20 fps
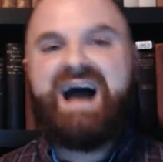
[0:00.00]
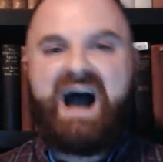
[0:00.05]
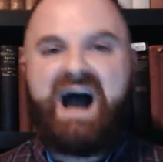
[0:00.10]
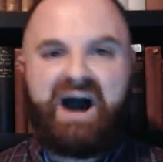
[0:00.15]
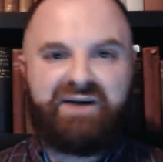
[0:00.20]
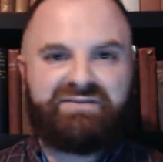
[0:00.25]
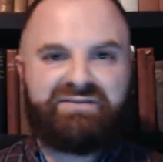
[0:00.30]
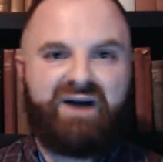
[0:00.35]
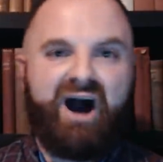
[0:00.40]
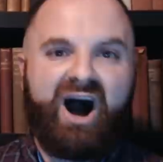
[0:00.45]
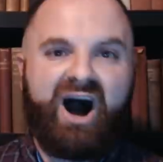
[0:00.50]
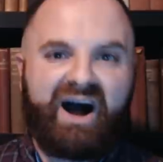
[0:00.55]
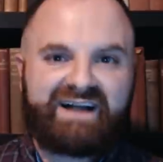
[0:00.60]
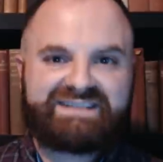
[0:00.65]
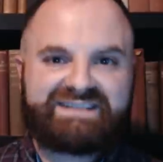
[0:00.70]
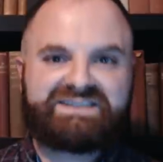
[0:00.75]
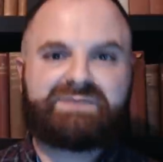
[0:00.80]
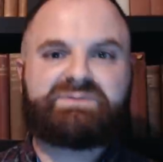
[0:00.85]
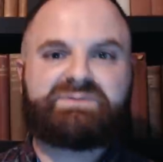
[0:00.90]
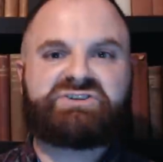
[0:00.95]
of
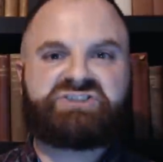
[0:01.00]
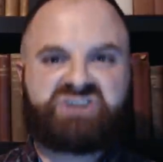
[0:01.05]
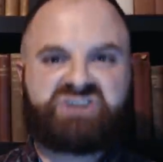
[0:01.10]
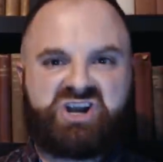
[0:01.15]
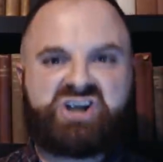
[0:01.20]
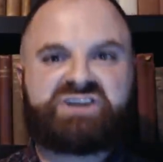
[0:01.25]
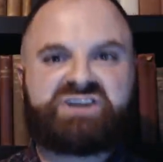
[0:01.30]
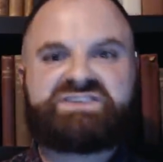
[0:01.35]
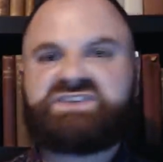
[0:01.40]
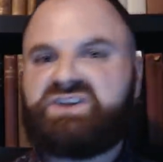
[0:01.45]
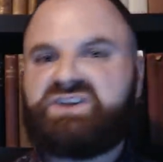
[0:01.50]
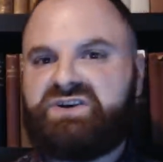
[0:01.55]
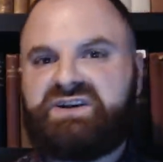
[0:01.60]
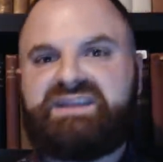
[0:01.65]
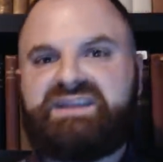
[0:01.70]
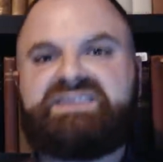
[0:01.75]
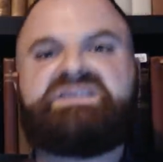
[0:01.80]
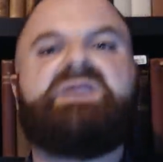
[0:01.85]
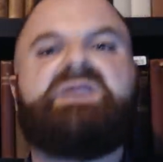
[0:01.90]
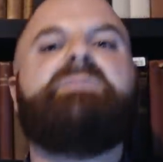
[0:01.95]
awesome shirts,
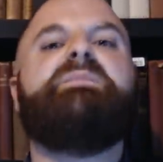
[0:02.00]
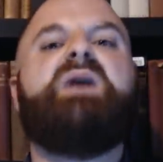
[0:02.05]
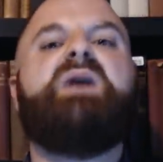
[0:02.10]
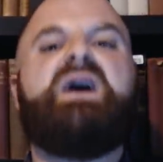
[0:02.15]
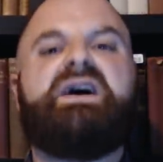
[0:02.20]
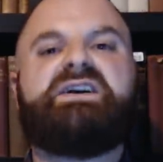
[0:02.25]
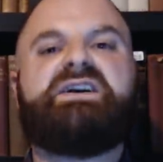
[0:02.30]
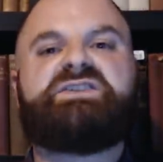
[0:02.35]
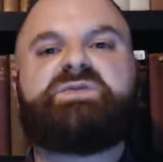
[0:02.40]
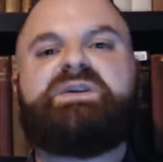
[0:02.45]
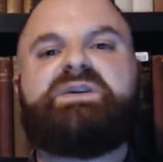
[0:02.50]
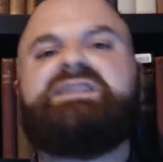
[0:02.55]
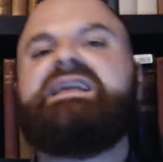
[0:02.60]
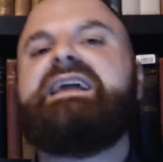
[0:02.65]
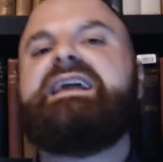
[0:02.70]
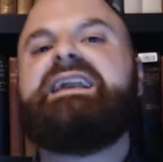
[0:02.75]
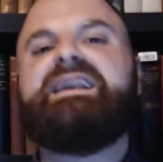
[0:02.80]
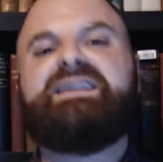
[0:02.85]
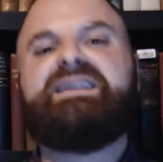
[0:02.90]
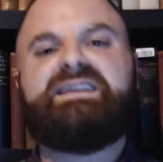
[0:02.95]
hoodies, and mugs
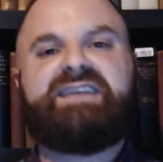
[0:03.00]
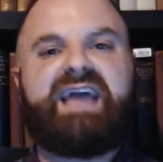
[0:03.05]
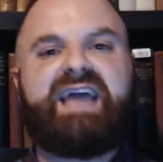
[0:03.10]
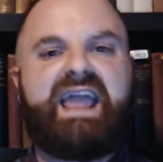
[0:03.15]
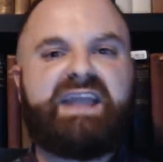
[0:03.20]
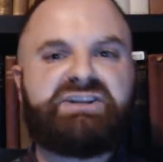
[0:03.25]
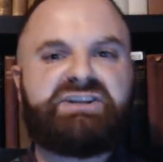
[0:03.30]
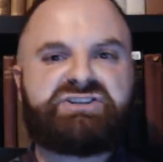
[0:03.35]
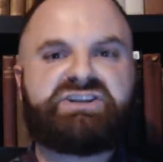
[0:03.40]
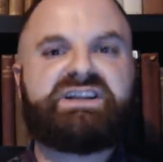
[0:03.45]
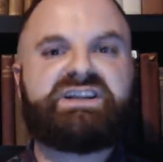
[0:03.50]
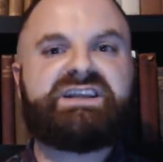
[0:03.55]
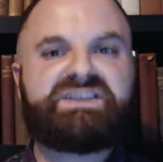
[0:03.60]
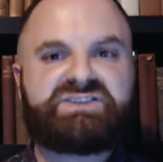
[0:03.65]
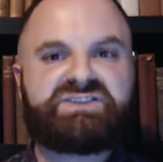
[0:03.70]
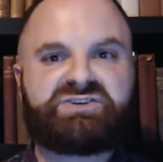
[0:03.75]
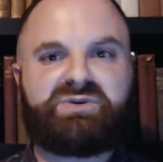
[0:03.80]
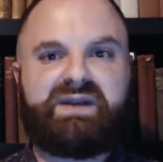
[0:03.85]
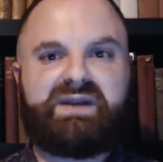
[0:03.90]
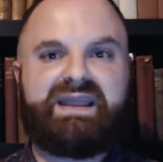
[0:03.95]
relating to the ancient
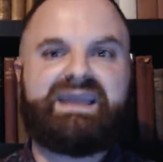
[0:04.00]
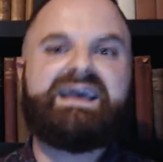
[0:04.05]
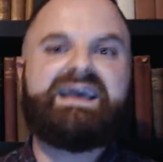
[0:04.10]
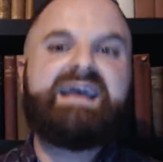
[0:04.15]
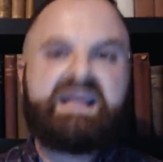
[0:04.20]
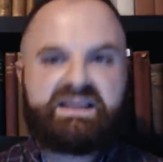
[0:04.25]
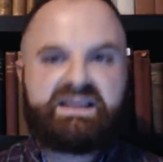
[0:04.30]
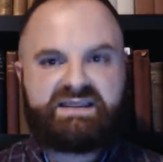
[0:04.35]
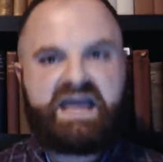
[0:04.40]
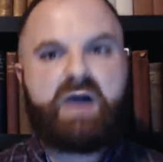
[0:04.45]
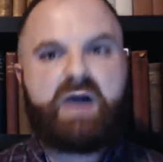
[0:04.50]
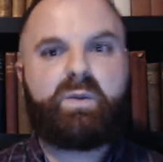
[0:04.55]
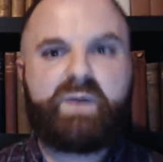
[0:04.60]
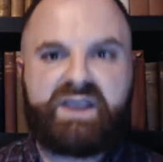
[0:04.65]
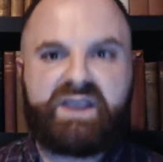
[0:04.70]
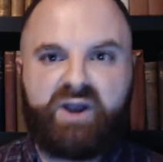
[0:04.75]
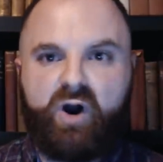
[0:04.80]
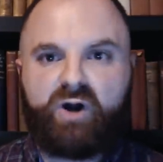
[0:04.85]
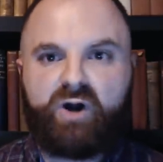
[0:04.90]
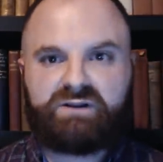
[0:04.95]
history that
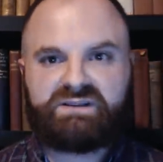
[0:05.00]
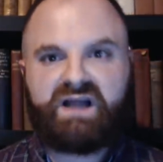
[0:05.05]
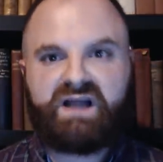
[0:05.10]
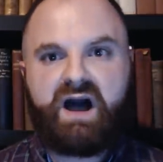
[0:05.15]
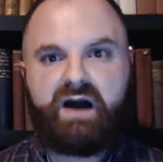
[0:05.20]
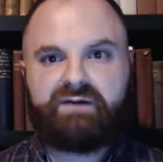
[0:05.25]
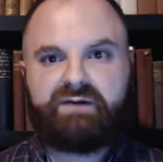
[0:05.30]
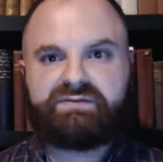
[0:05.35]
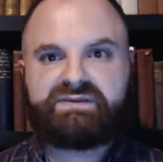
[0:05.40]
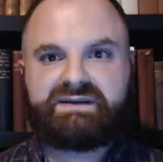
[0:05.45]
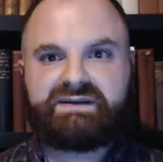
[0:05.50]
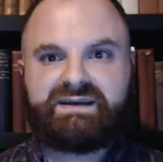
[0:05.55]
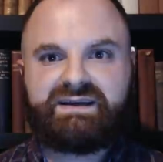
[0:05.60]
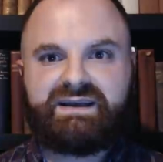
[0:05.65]
we all love.